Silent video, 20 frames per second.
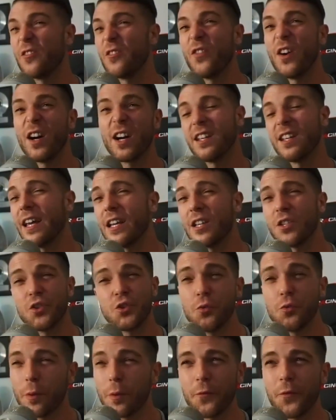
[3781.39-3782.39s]
fucking like
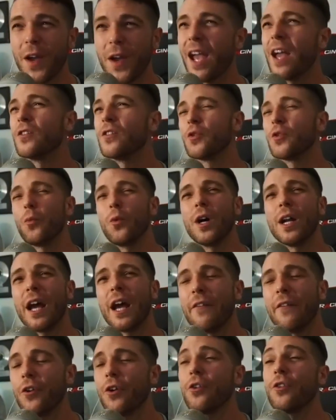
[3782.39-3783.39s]
super fans or
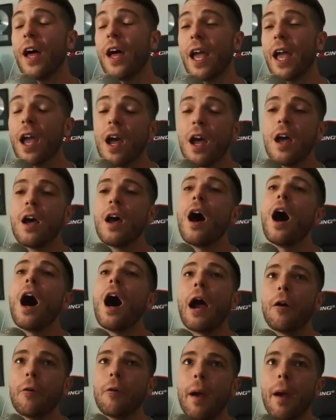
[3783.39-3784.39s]
whatever. Or like, I
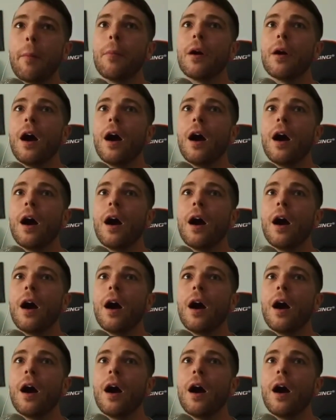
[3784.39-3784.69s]
remember a